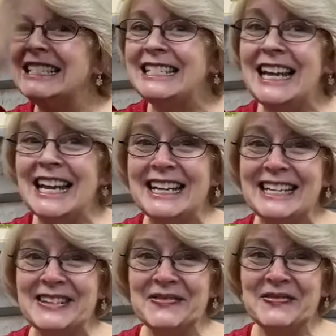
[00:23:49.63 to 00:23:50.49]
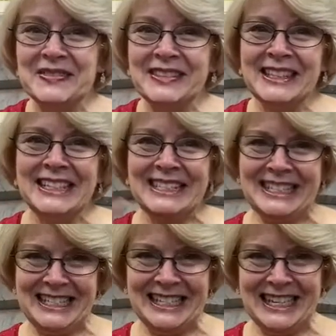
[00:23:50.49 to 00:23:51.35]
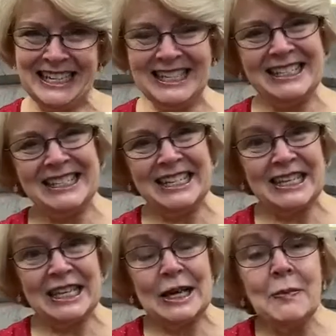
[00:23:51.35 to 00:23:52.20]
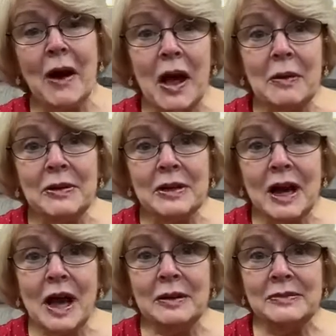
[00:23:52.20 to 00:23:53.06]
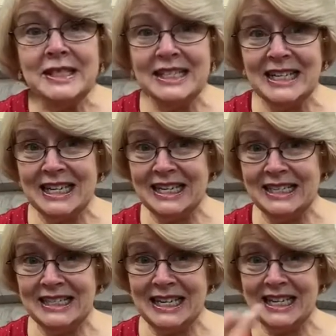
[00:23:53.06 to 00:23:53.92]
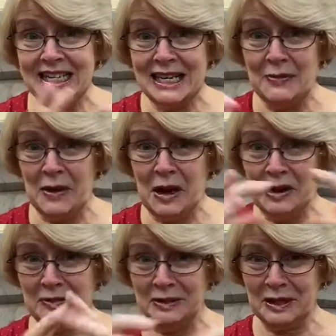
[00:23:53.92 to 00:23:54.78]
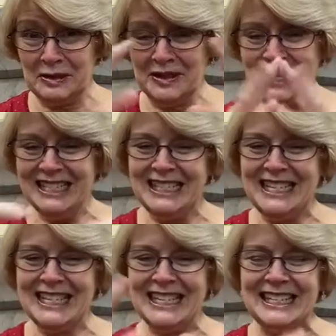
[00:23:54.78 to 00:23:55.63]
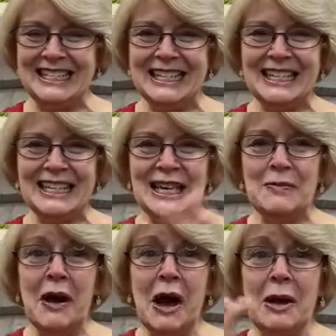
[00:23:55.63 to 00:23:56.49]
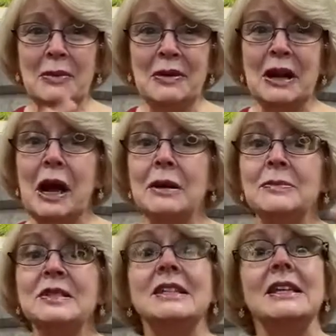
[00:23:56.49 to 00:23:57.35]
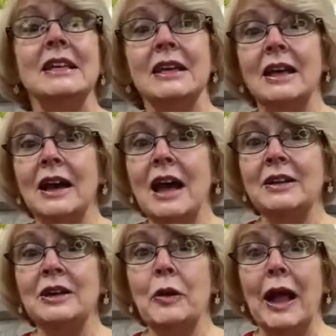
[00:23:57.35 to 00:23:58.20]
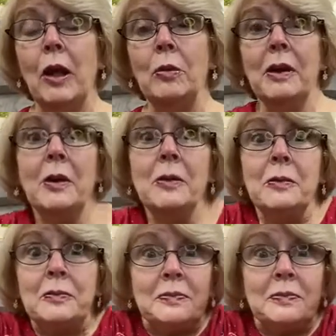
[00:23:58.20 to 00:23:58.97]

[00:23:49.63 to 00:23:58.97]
stick. Sticky, sticky bubble gum, sticky, sticky bubble gum, sticky, sticky bubble gum, stick it on your elbow.